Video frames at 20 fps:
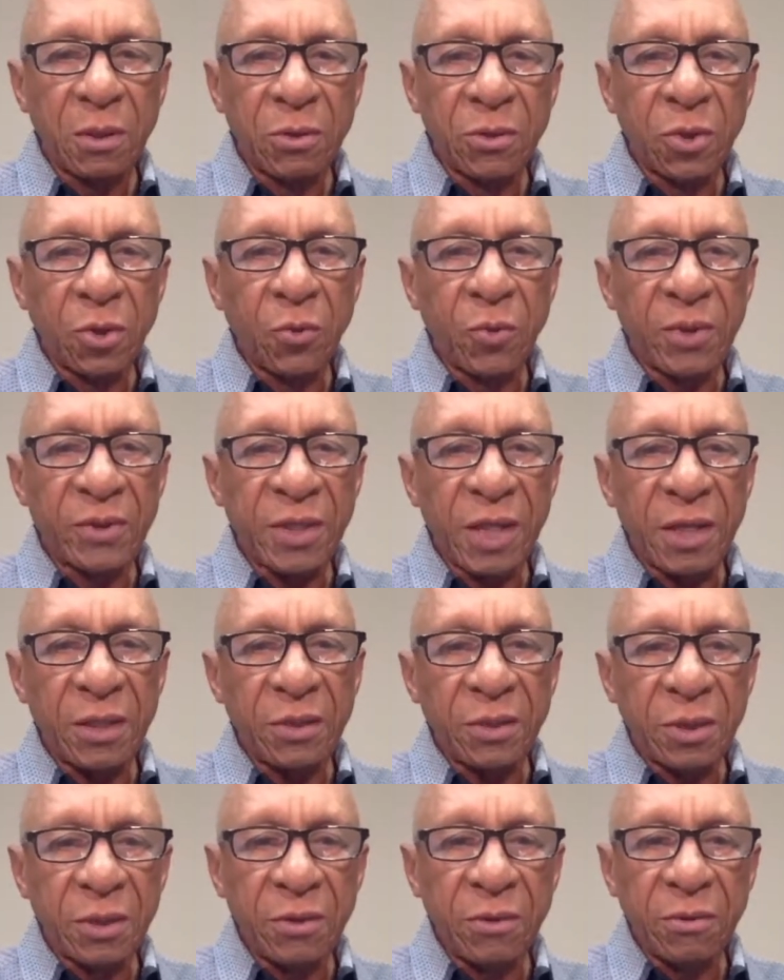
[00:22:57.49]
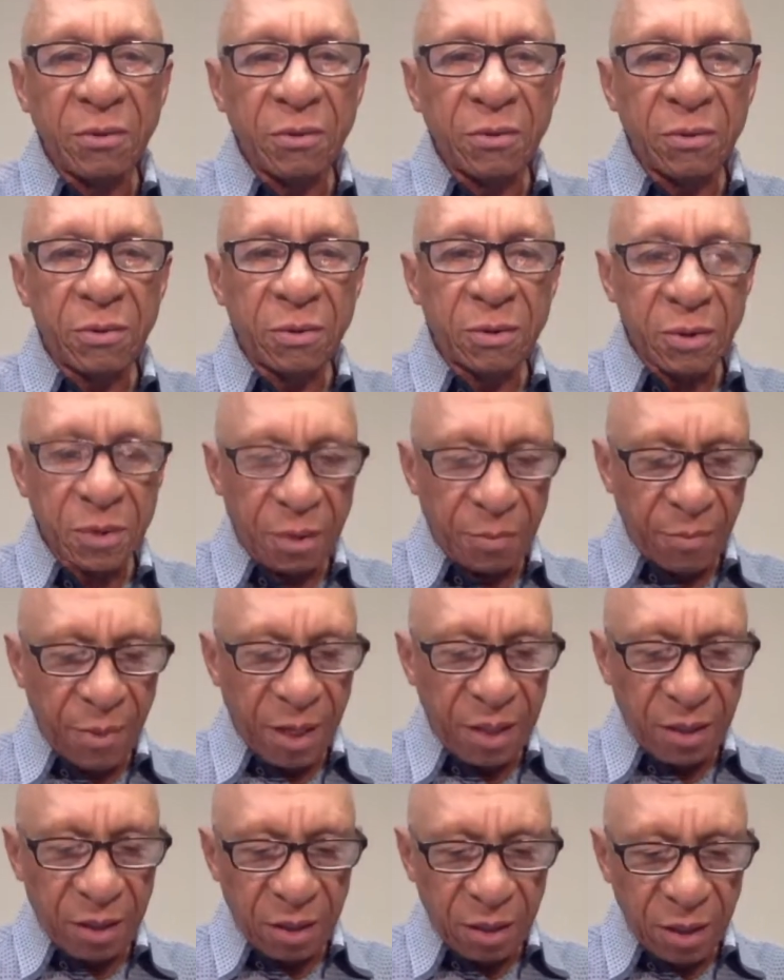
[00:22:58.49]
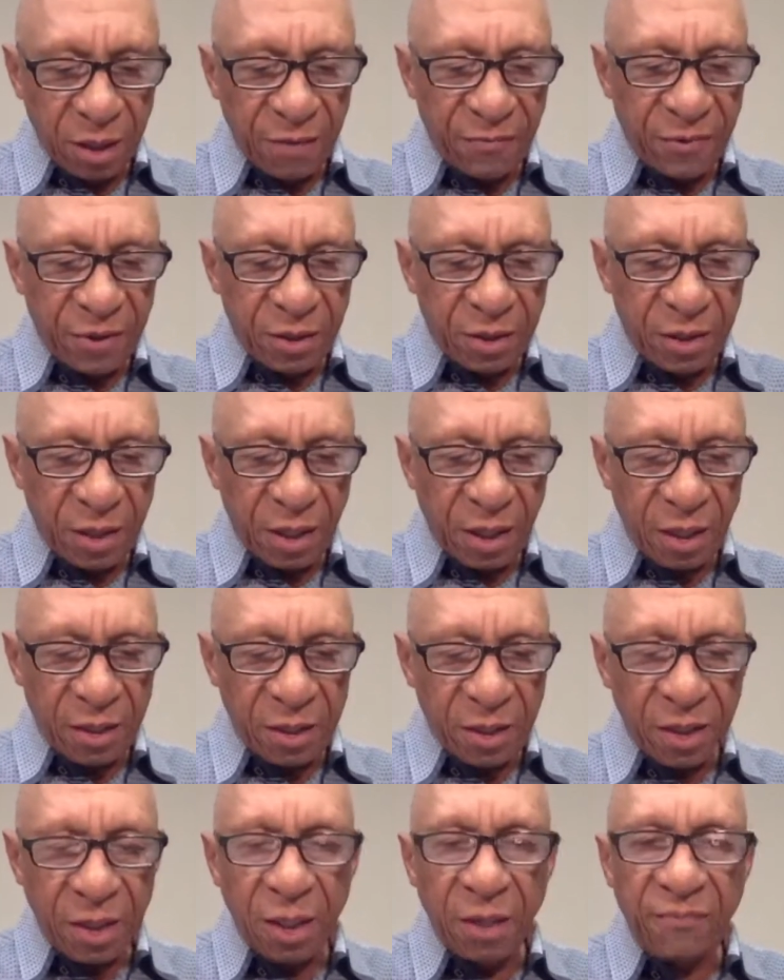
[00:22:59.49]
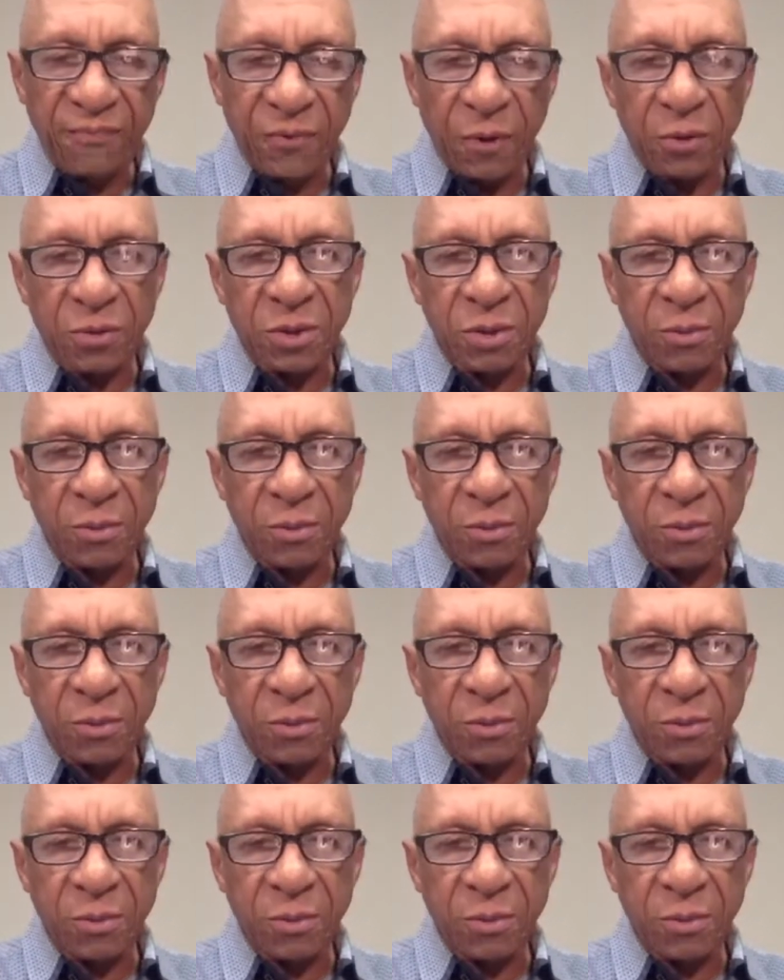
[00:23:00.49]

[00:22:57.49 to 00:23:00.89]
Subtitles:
do what they do to make a living and to keep folks